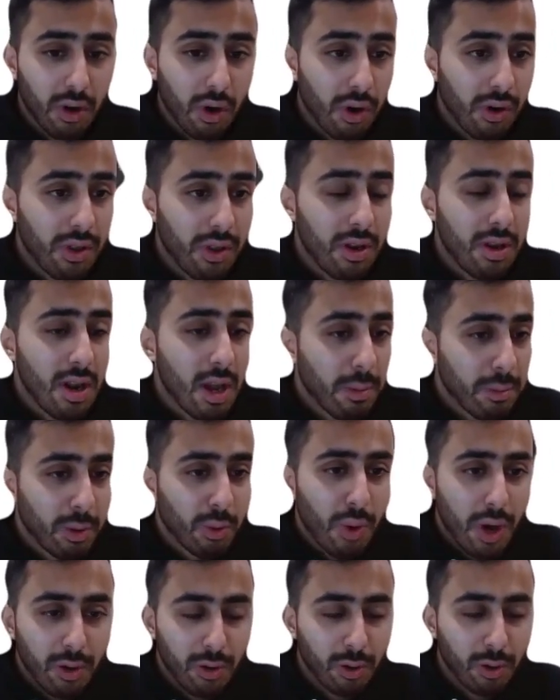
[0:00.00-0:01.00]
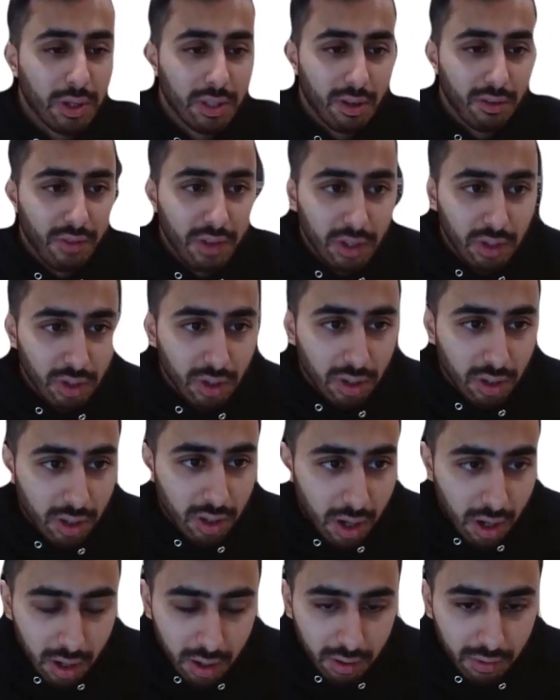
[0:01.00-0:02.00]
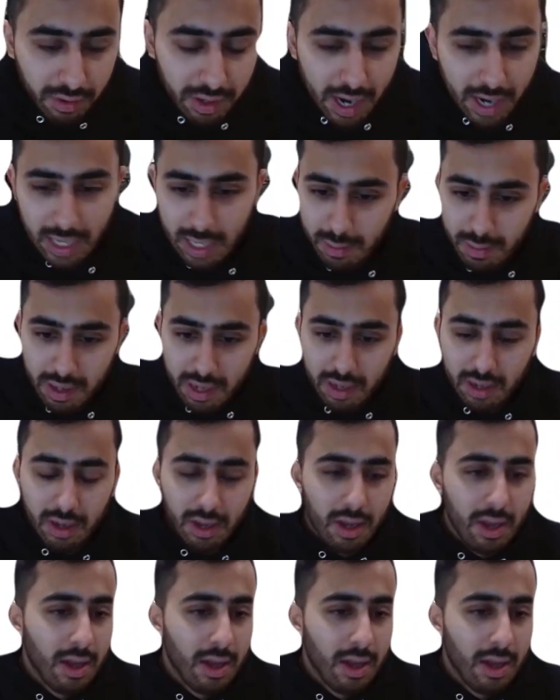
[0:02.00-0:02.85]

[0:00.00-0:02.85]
are the #1 requested feature of an IDP.